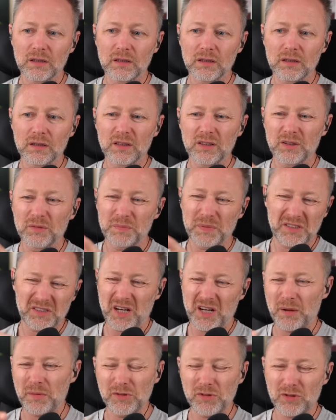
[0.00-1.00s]
and the
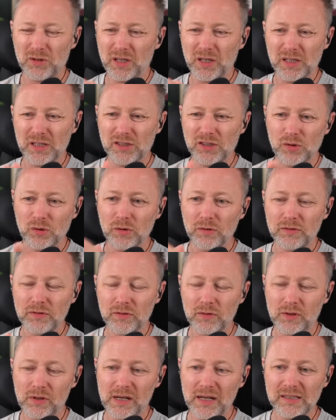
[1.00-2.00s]
pastrami's are kind of soft
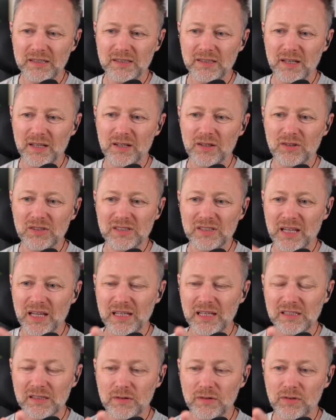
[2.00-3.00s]
and all the rest of it, and it's
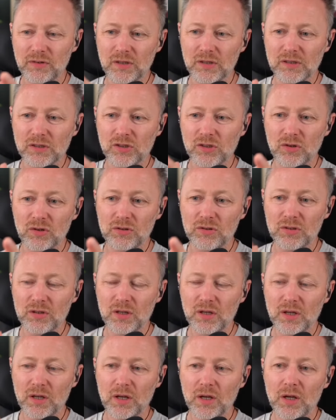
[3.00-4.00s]
nice and everything, it's good,
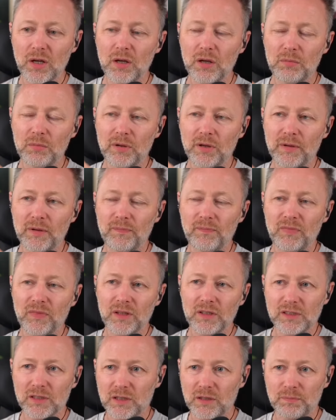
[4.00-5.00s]
but
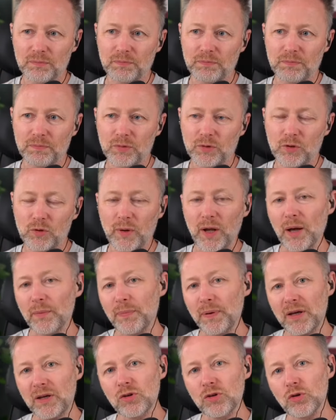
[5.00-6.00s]
it's a, quite a
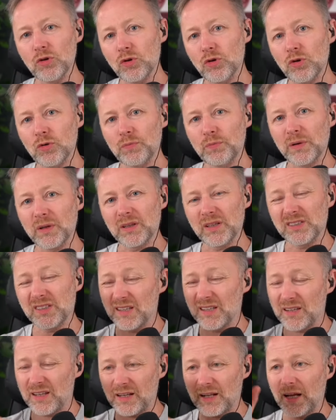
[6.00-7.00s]
big queue, but it
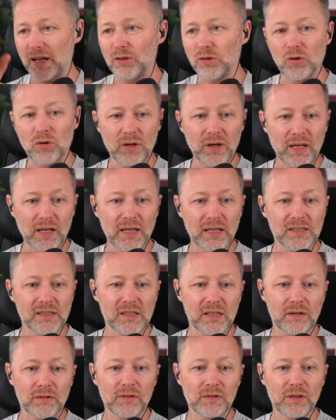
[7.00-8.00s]
doesn't take that long to get
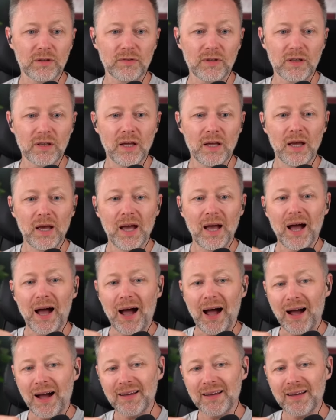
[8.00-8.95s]
served and everything. I